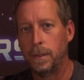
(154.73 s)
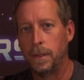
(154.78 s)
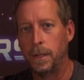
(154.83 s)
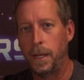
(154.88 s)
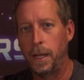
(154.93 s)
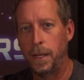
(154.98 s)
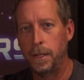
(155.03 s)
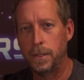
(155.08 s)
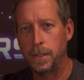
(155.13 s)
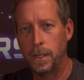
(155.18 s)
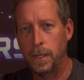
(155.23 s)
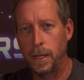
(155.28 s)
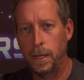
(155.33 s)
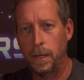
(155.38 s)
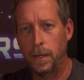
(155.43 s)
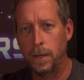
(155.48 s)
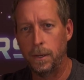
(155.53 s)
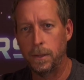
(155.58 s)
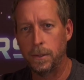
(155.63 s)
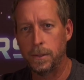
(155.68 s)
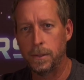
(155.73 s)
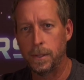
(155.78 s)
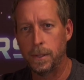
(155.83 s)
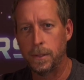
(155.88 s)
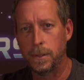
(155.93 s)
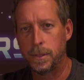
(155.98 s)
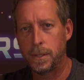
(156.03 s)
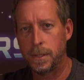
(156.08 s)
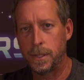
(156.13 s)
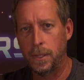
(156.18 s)
Engineers
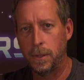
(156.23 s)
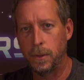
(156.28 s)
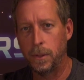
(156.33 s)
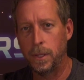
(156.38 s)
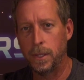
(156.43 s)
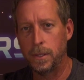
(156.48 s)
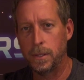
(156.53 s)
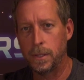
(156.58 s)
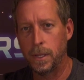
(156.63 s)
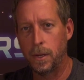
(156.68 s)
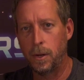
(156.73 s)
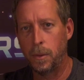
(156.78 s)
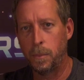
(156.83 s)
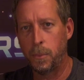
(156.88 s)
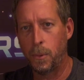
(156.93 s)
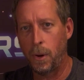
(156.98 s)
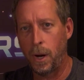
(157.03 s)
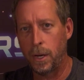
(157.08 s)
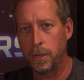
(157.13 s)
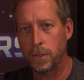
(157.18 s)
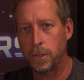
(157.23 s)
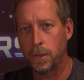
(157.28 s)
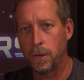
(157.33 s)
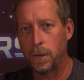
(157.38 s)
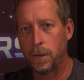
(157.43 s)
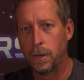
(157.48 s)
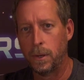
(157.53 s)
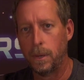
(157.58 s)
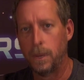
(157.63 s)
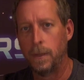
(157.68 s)
still consider pressure,